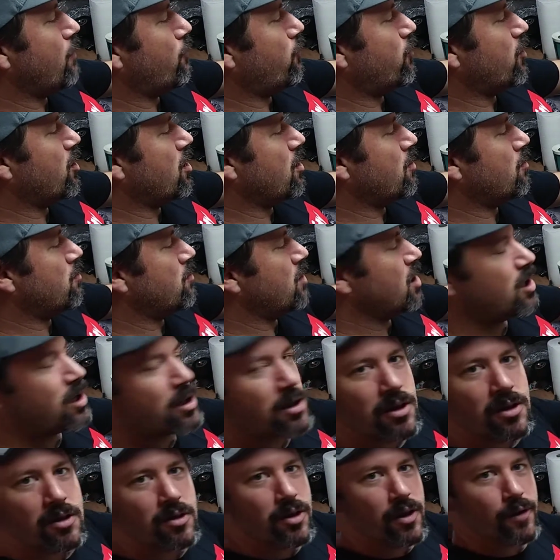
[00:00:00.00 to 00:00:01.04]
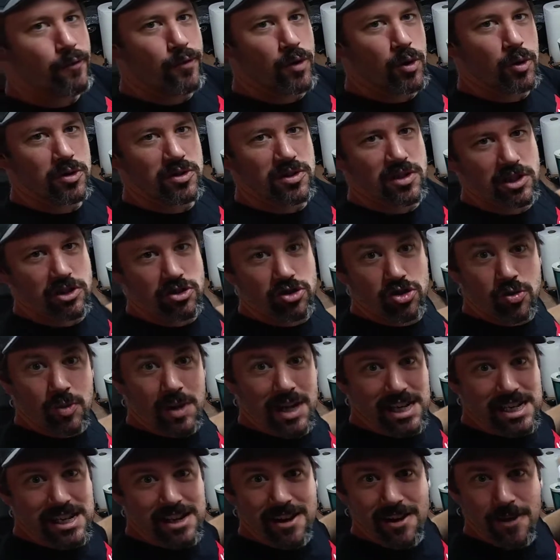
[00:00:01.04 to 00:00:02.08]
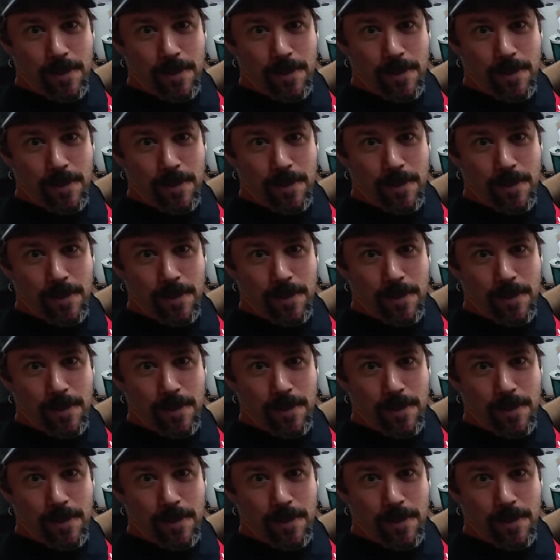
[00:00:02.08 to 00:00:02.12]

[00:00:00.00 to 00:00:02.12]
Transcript: from the folks at SHREDDY.